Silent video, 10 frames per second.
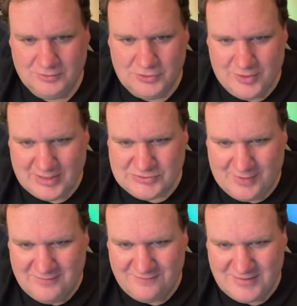Your
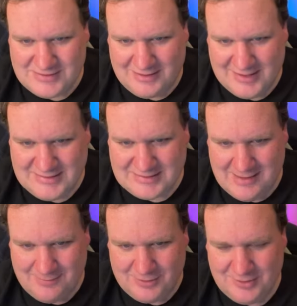ex-wife is a
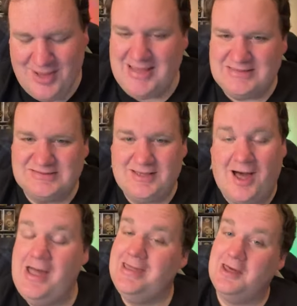landscaper. Nice.
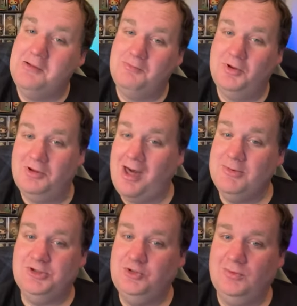I'm a
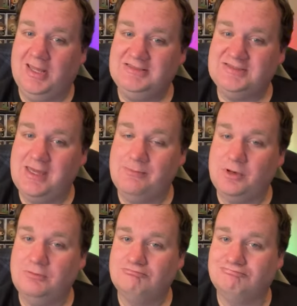new landscaper.